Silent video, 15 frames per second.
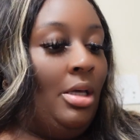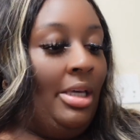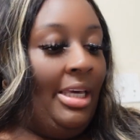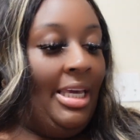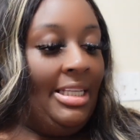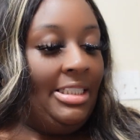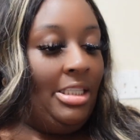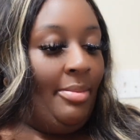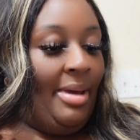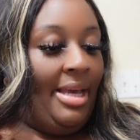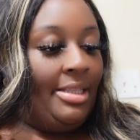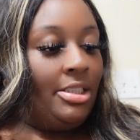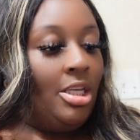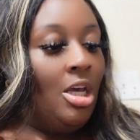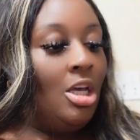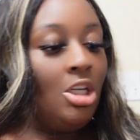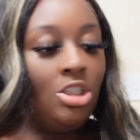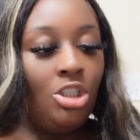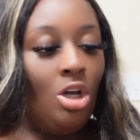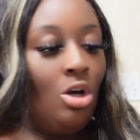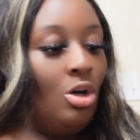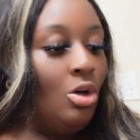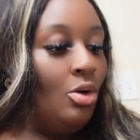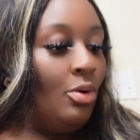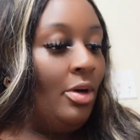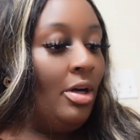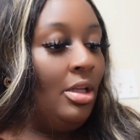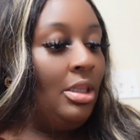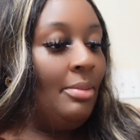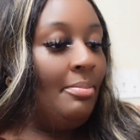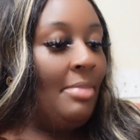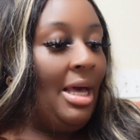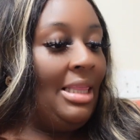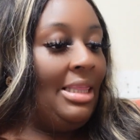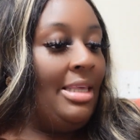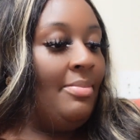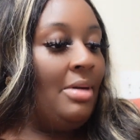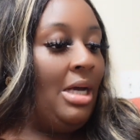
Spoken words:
It's the best. So, my lip